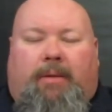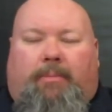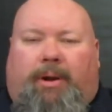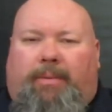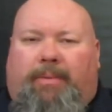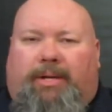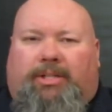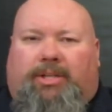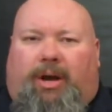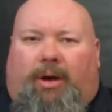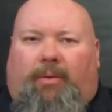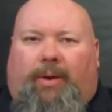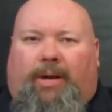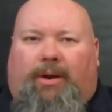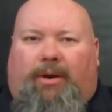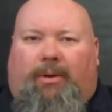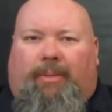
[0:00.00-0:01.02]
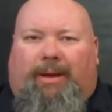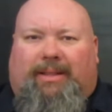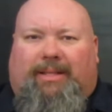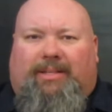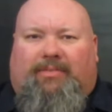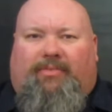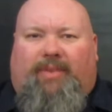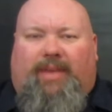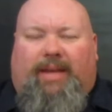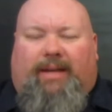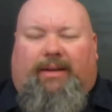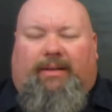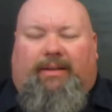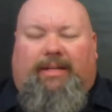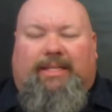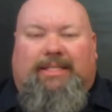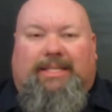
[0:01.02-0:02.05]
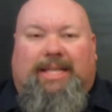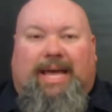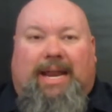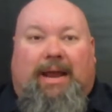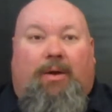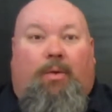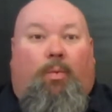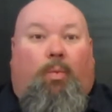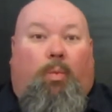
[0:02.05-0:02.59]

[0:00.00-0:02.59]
Pretty much all we know about this vehicle is that it